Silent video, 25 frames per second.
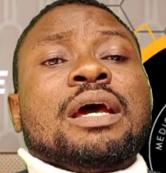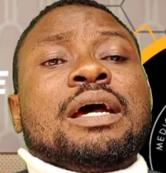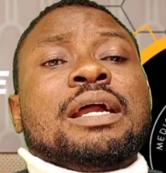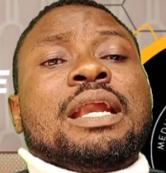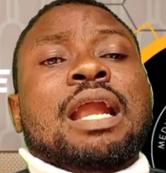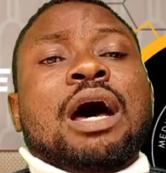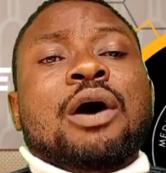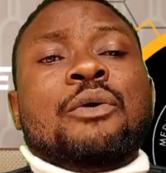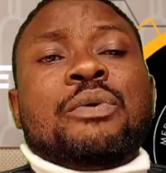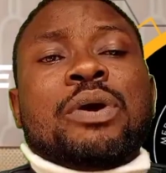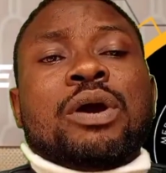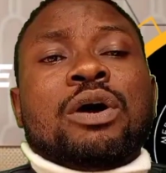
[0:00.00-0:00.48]

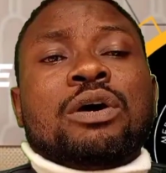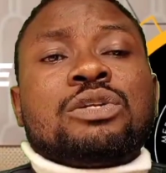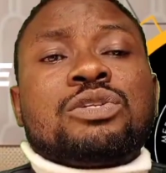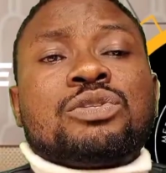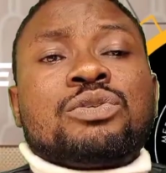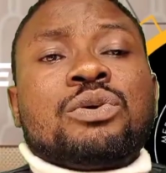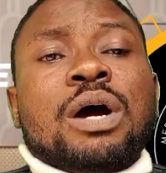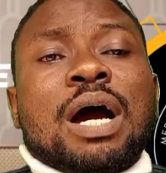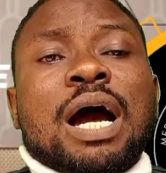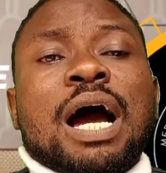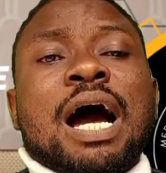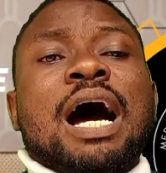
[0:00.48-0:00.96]
Now we
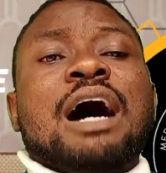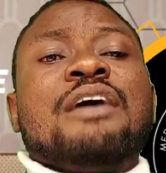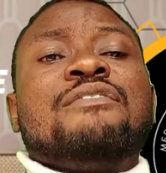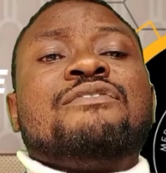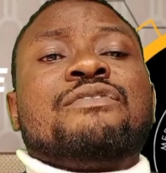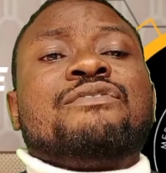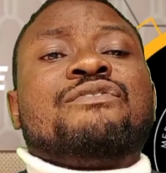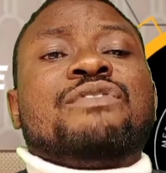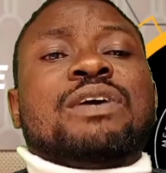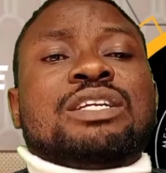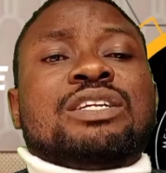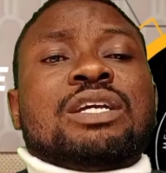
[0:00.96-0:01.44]
also have
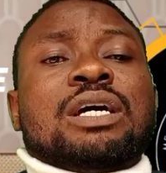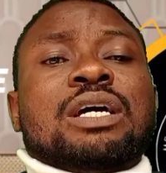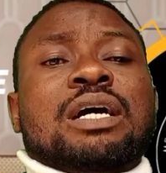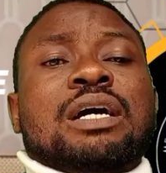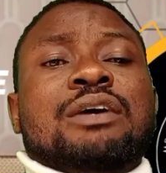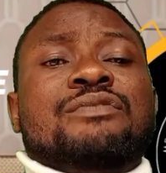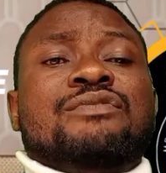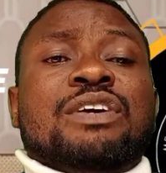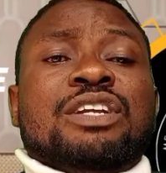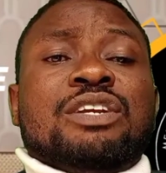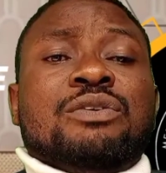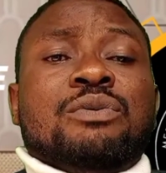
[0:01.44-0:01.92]

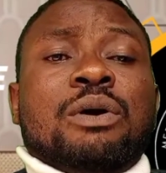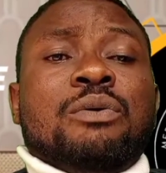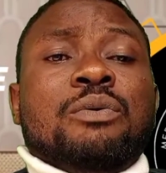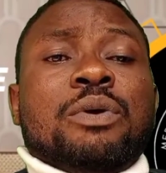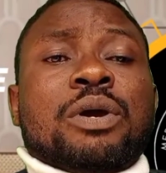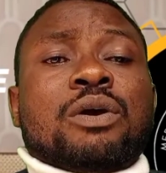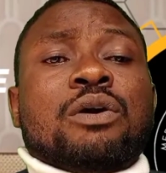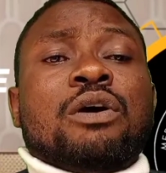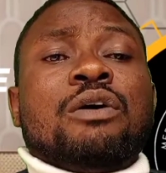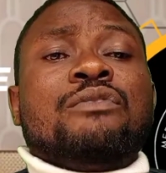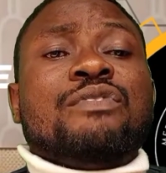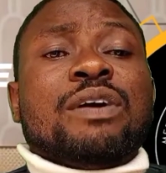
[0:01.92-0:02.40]
what we
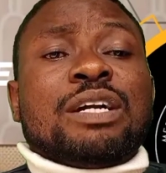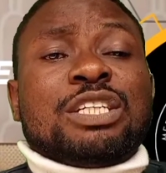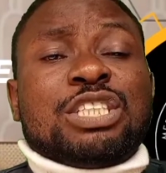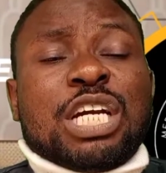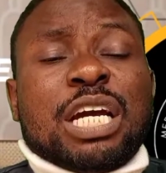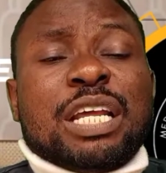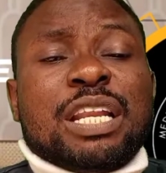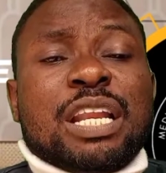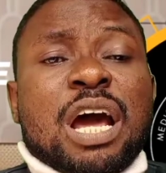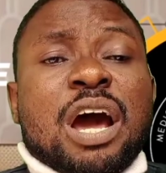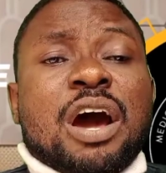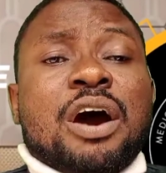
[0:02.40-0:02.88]
call
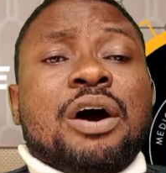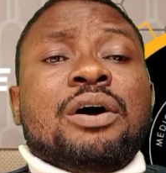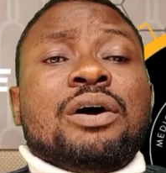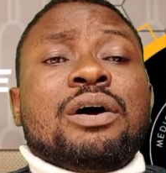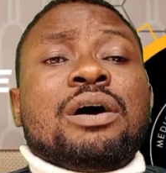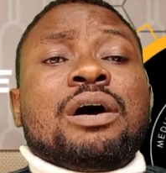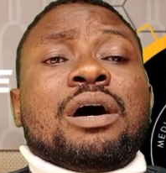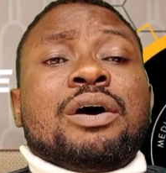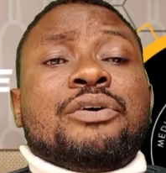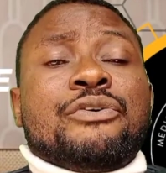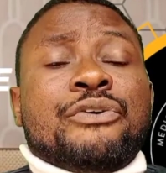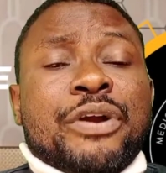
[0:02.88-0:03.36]
vaginal
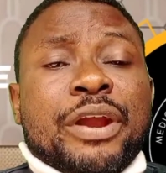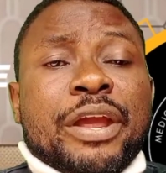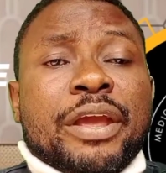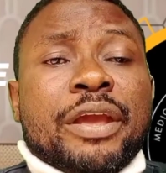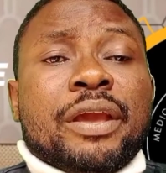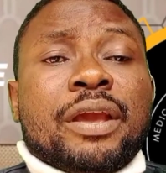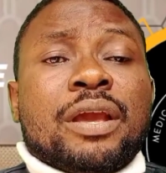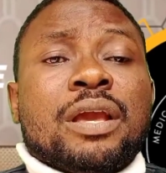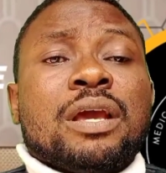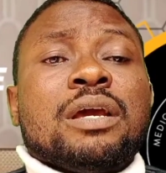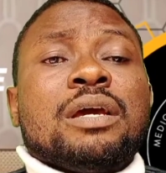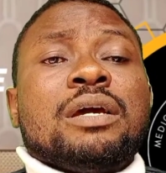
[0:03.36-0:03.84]

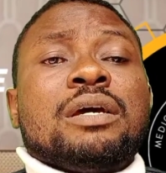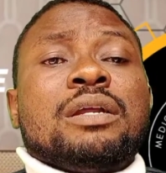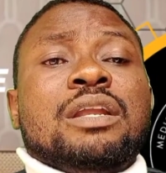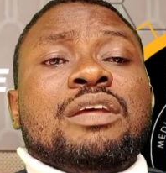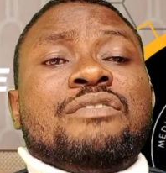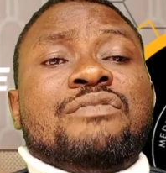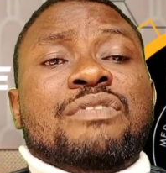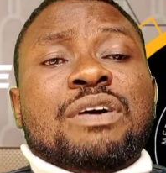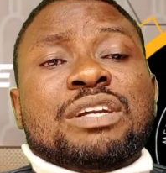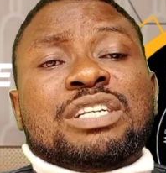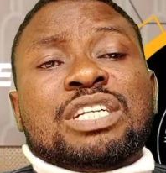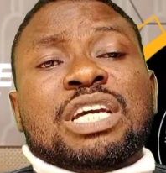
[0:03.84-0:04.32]
ring. The
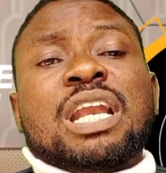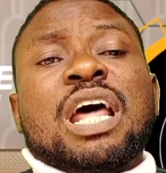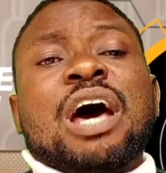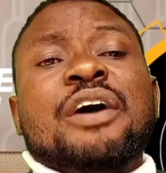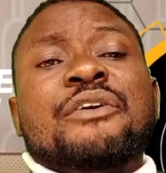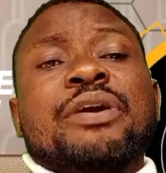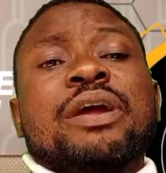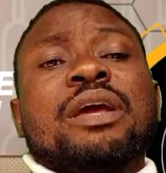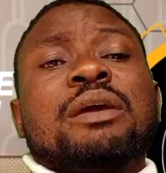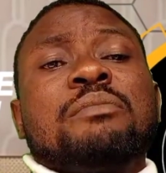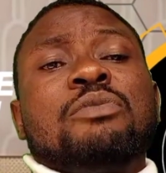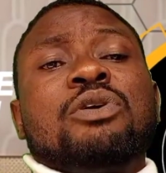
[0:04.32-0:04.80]
vaginal
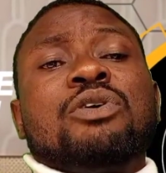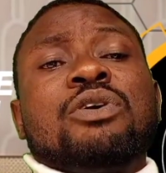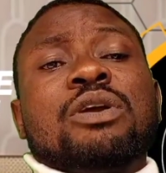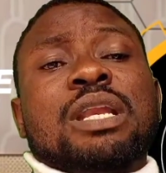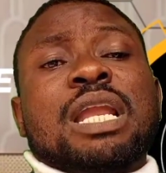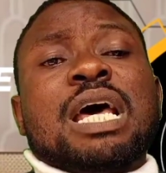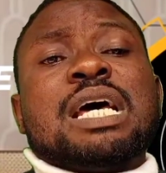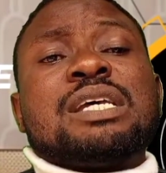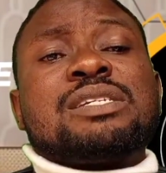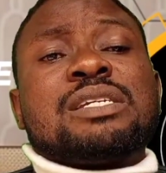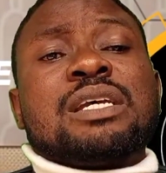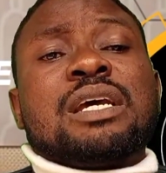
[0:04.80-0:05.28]
ring, more or
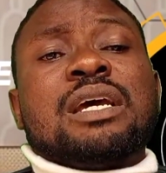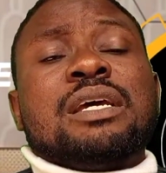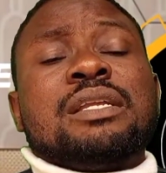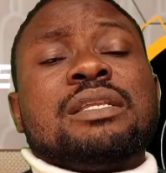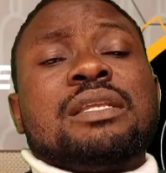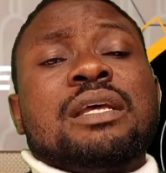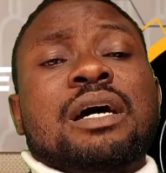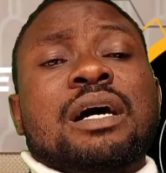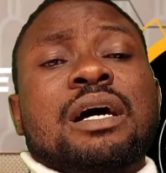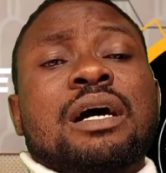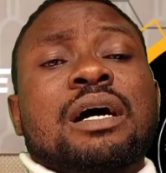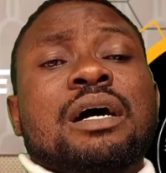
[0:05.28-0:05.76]
less,
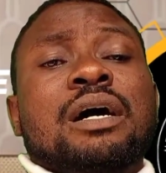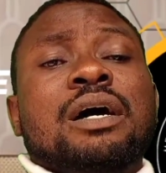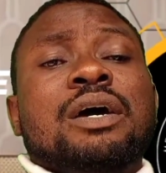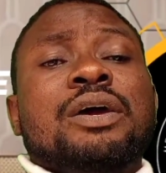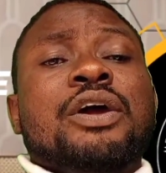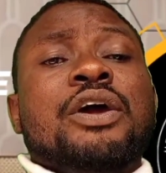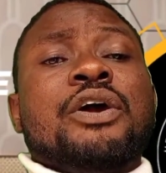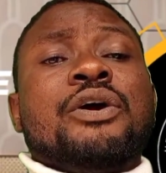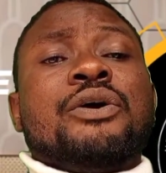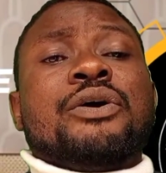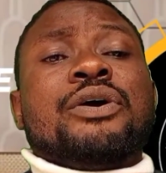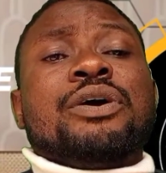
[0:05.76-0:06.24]

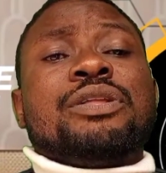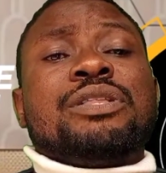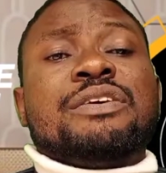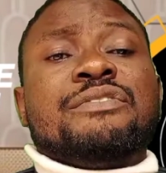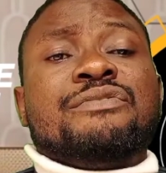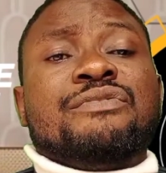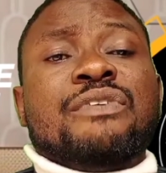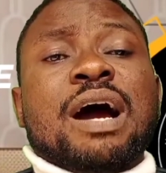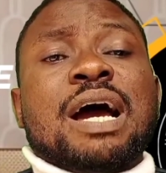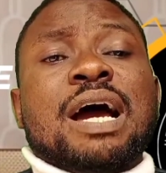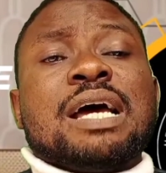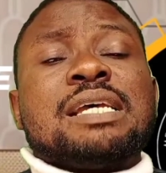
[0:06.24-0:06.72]
a
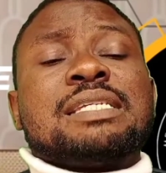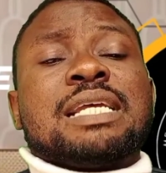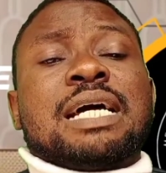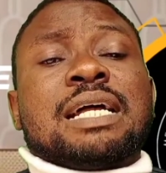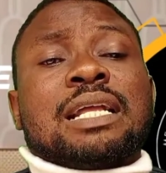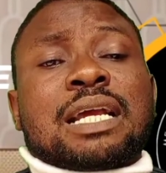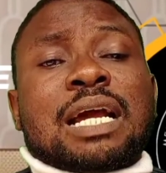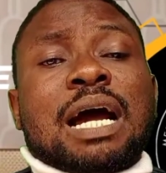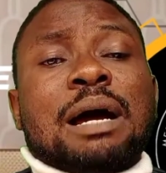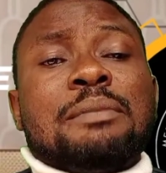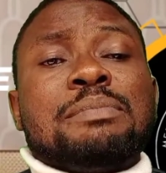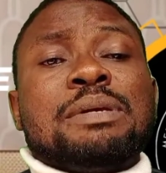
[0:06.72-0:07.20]
device
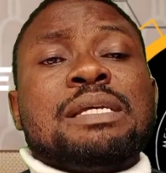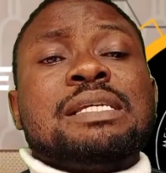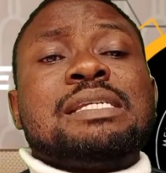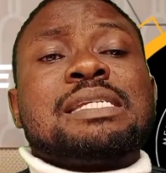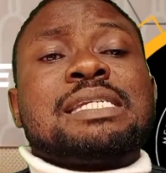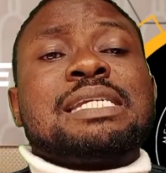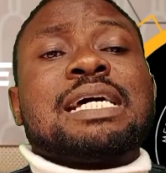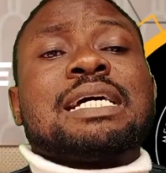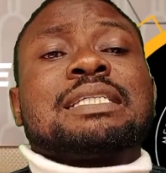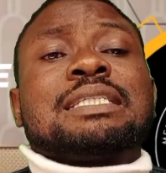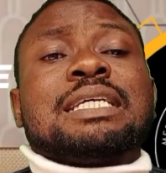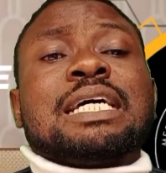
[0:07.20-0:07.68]
that can be
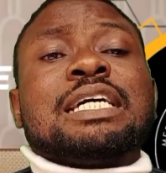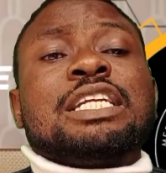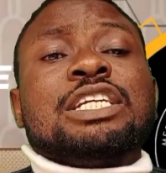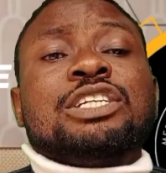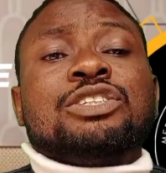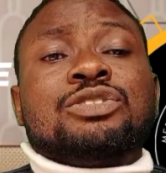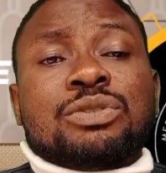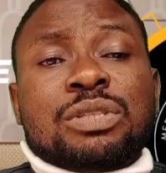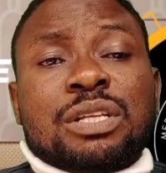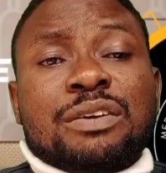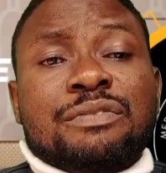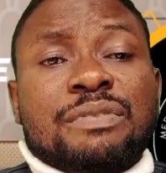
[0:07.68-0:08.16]
inserted
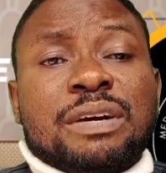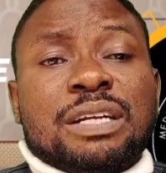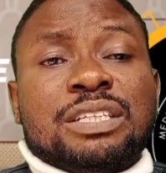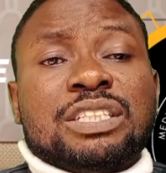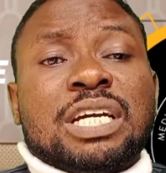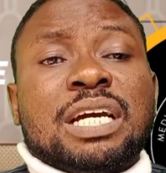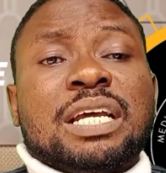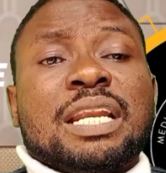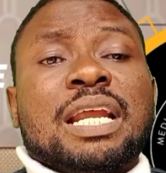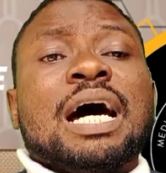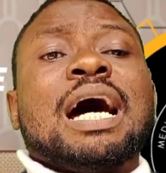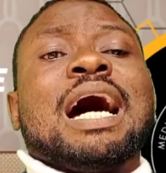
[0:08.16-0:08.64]
into the
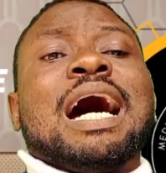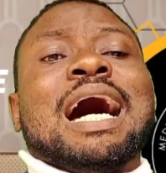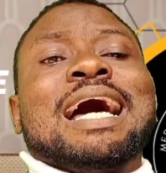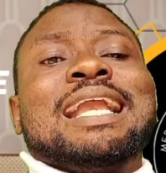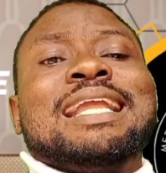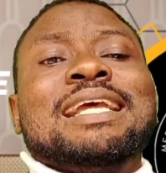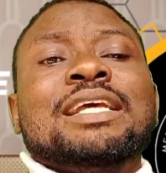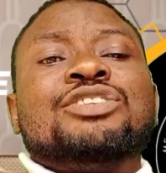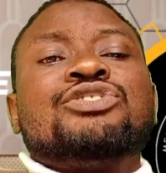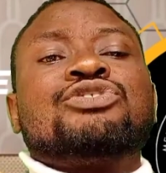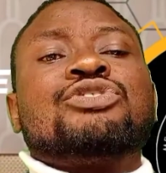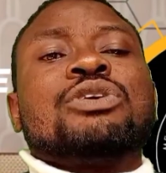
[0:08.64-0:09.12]
vagina, and
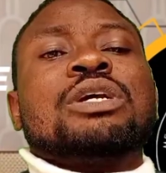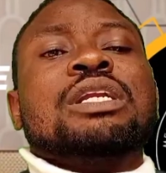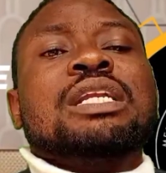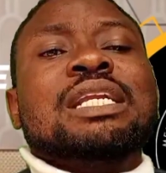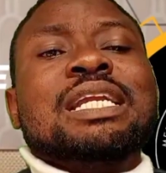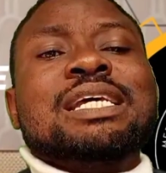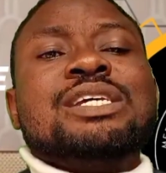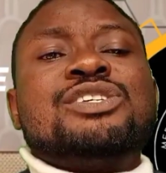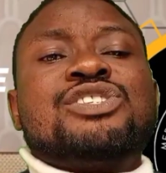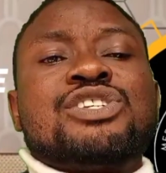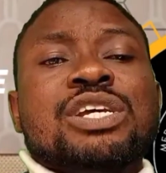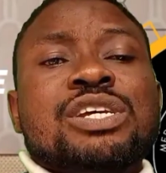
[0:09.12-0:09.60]
it
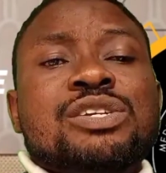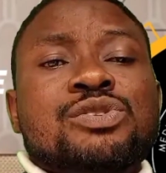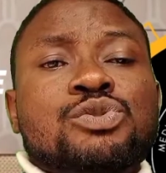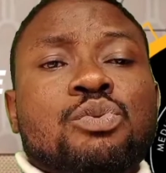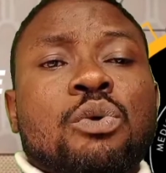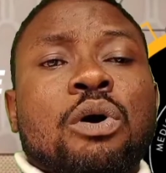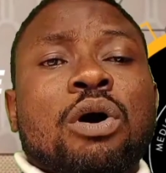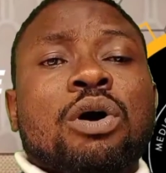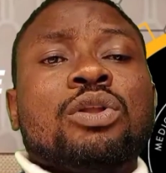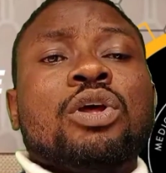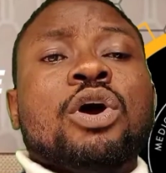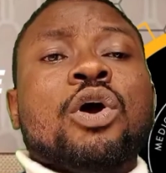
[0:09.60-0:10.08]
releases
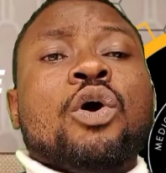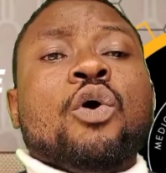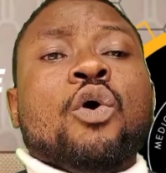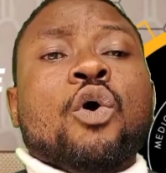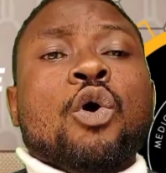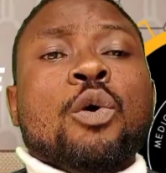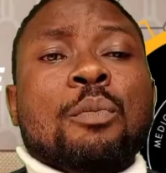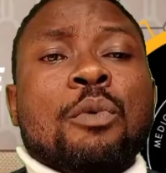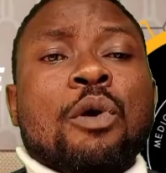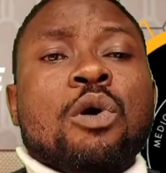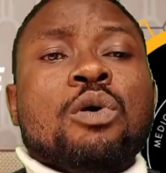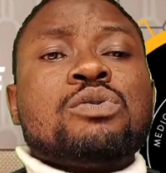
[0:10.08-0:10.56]

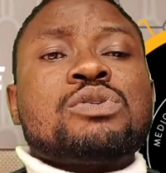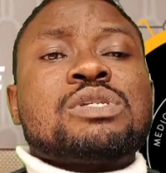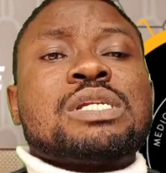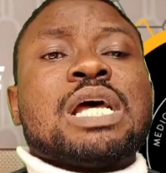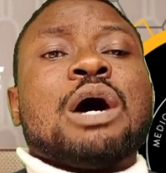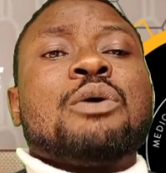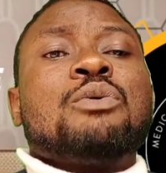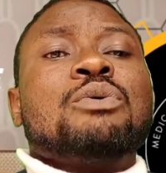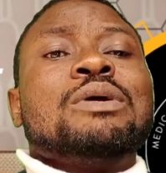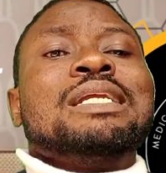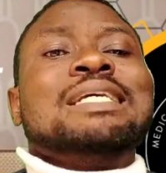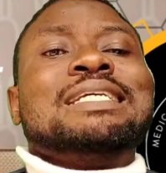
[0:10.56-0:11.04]
hormones
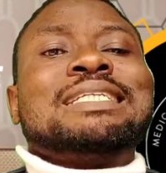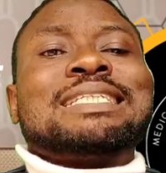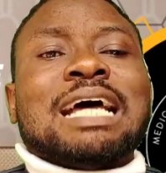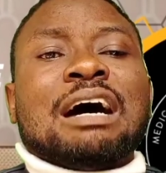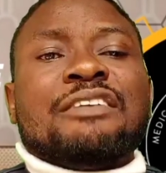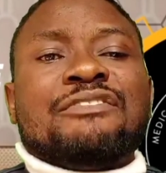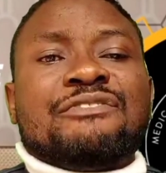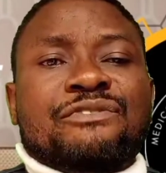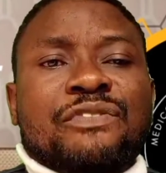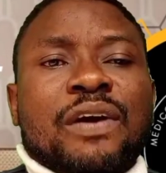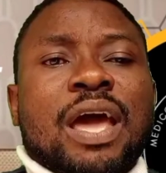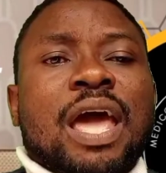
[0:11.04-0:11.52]
that will
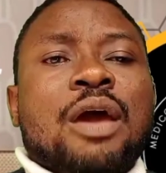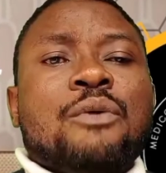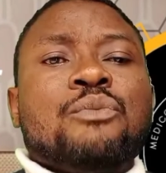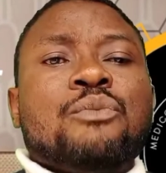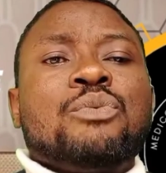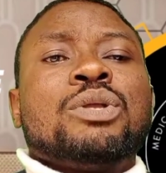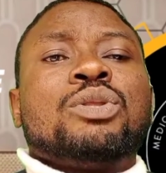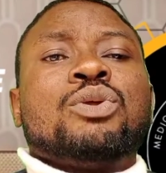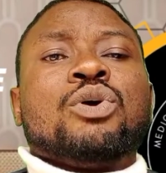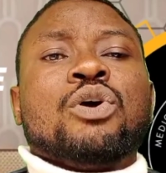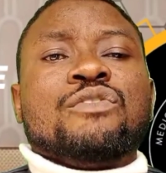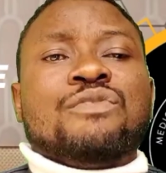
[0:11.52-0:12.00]
interfere
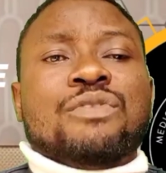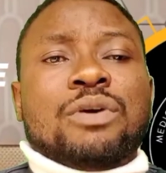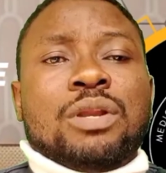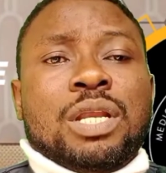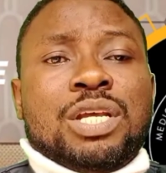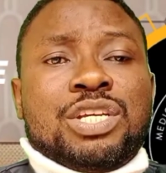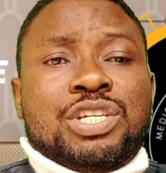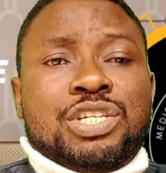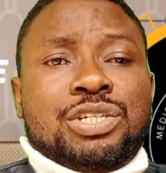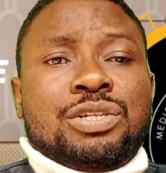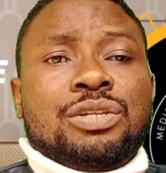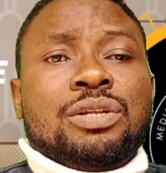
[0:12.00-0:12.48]
with
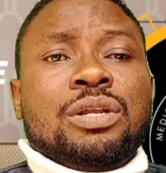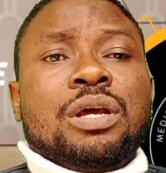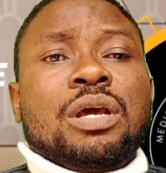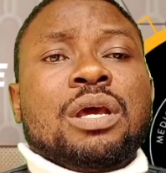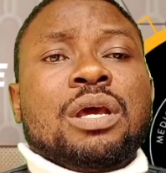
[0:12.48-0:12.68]
ovulation.